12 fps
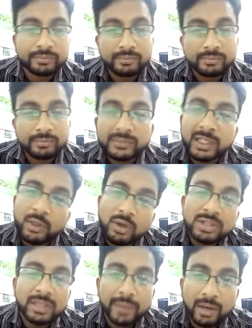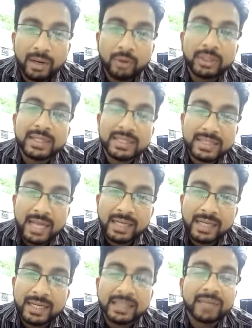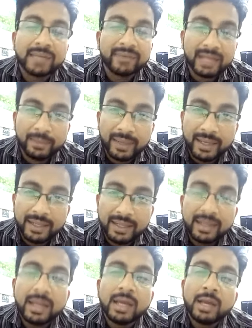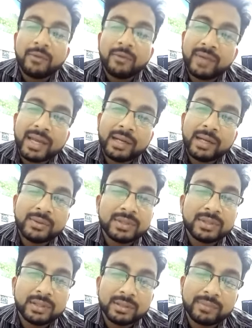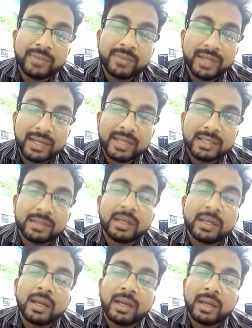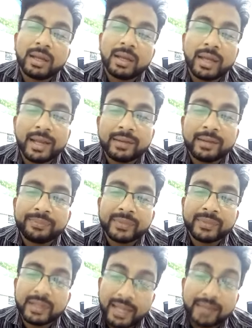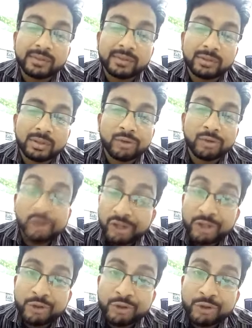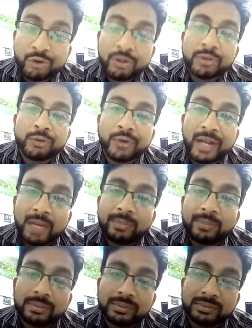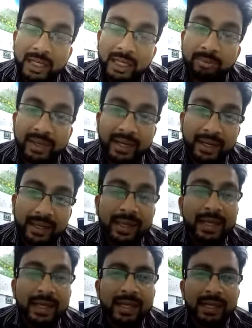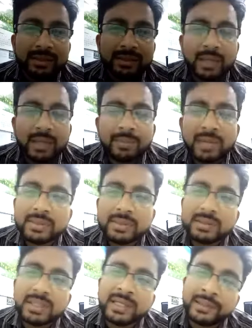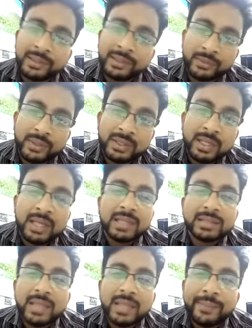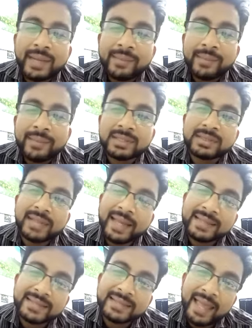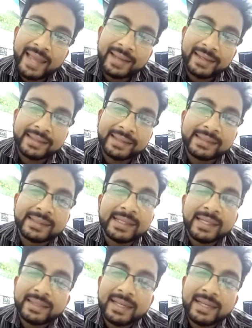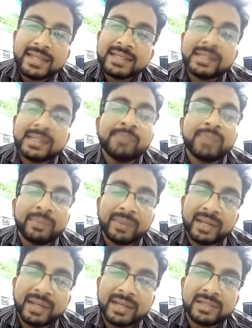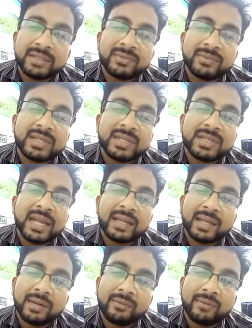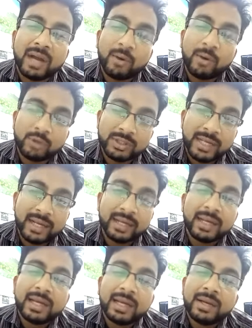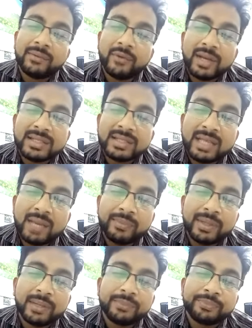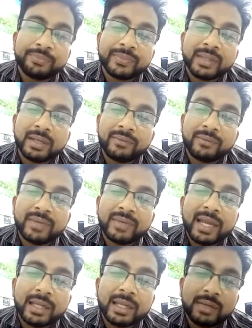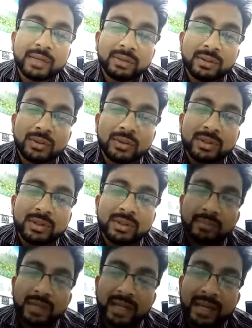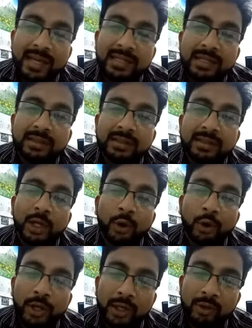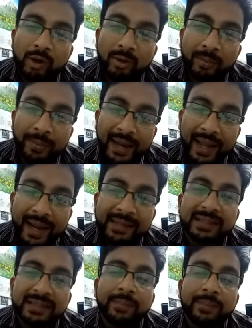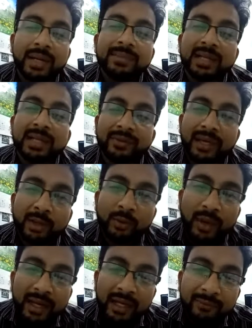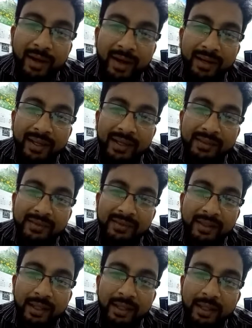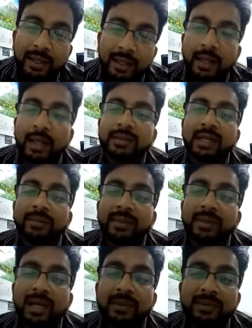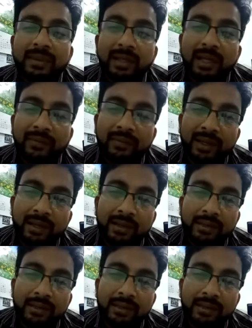The dose depend on the consultant and the availability. We can use certain medication and like norethestone to help and bleeding. Sometimes continuous, sometimes it's like cyclical. There are certain preparation which can get outside. For example, we can give those medication according to our plan, sometimes every 21 days, sometimes every